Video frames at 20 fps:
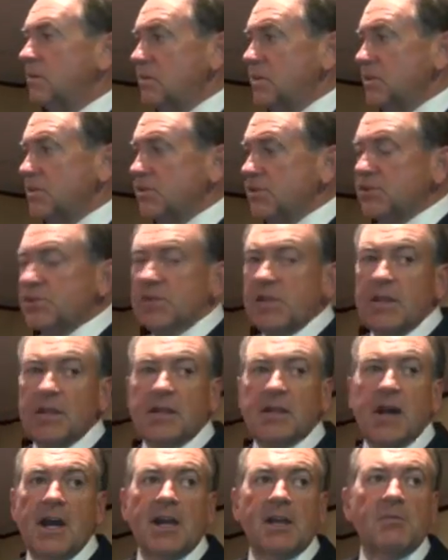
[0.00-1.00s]
This is the
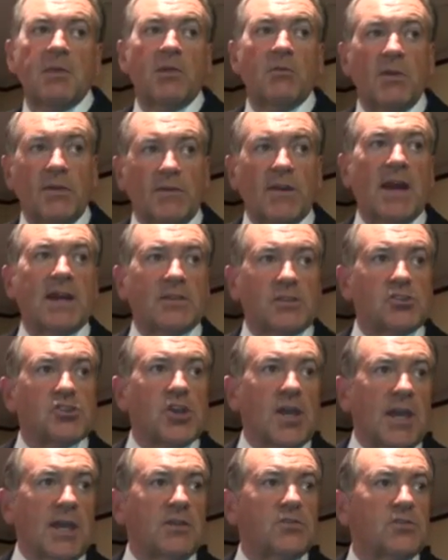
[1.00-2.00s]
economy we've got to
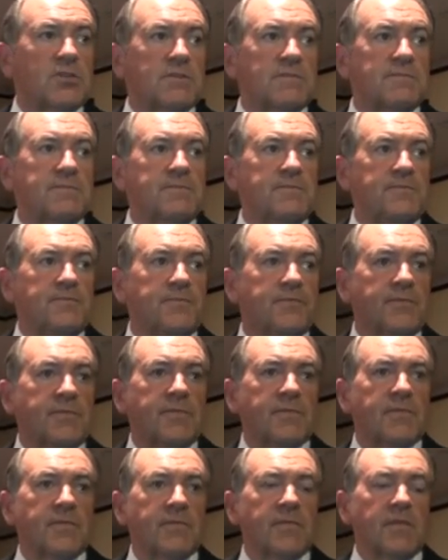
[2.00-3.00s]
change.
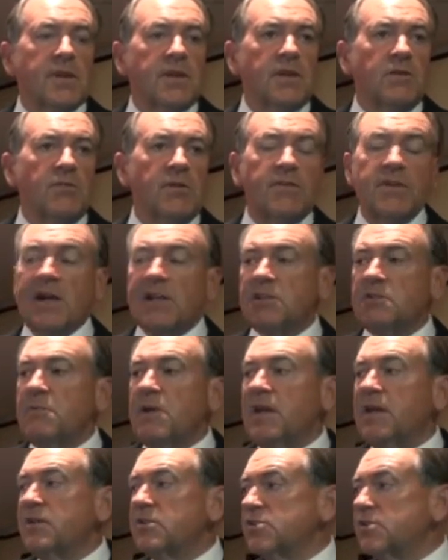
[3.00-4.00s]
We've got to
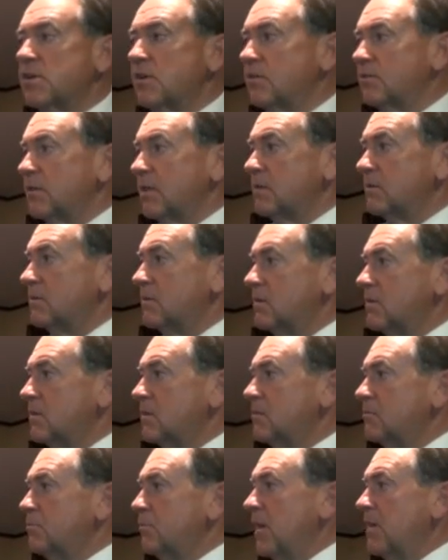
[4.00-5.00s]
make it so that
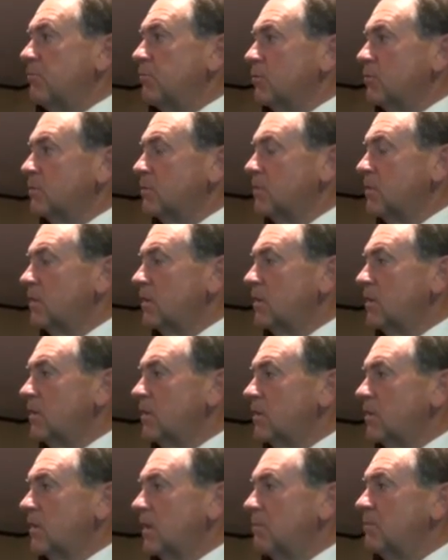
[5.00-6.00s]
people
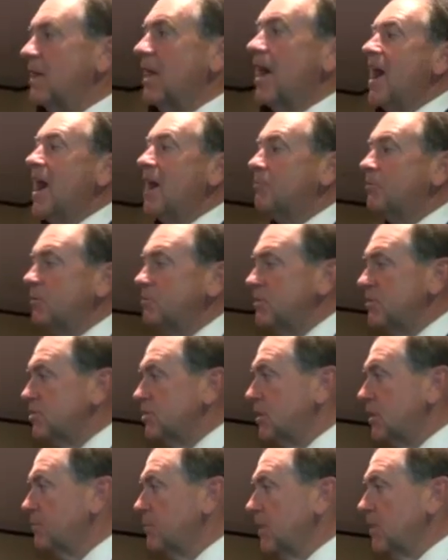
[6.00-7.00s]
can
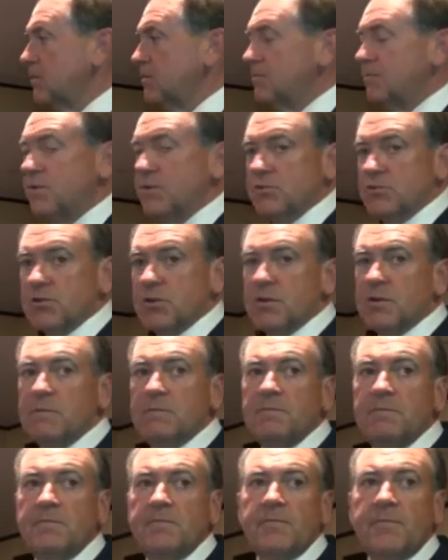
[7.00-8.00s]
optimistic about their future.
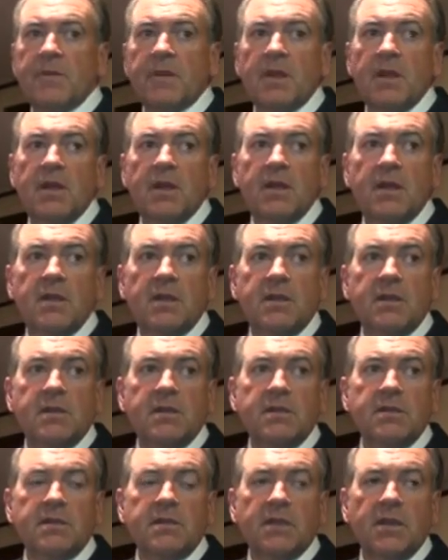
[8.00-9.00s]

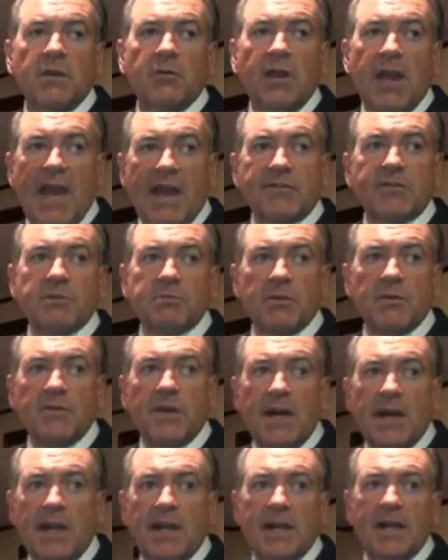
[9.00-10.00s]
And we have to
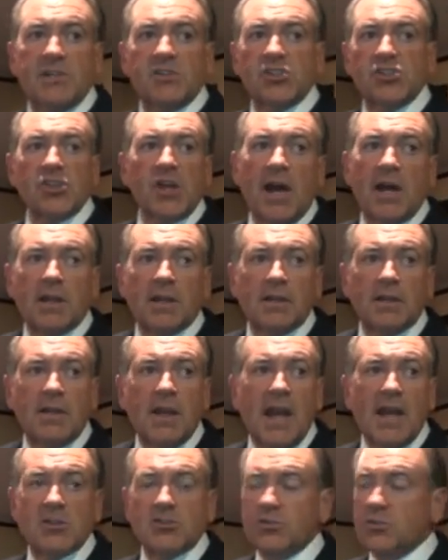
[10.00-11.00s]
provide a solid
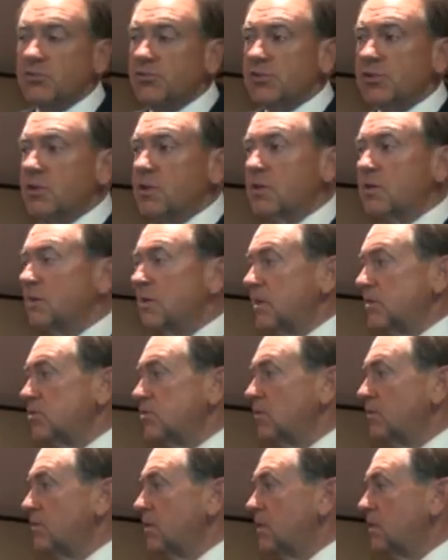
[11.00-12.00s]
national security
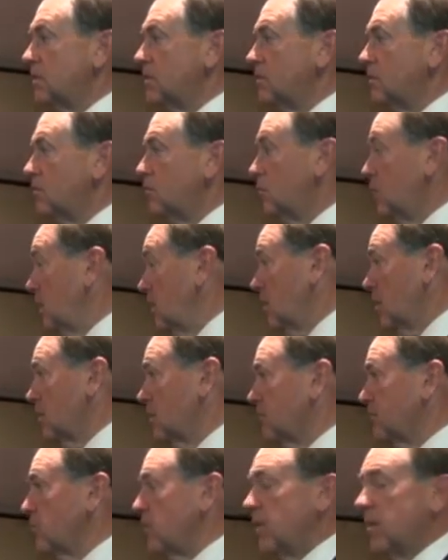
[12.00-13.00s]
so that we
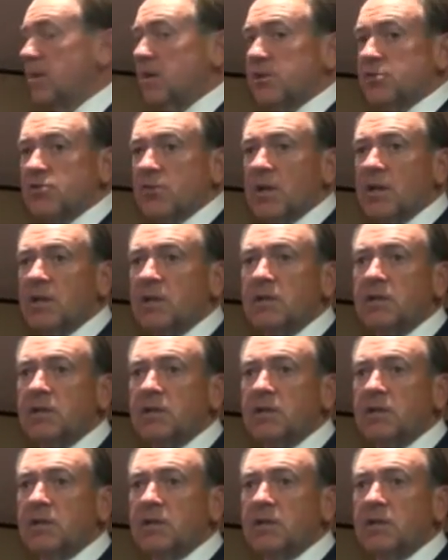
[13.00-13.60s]
are a free country.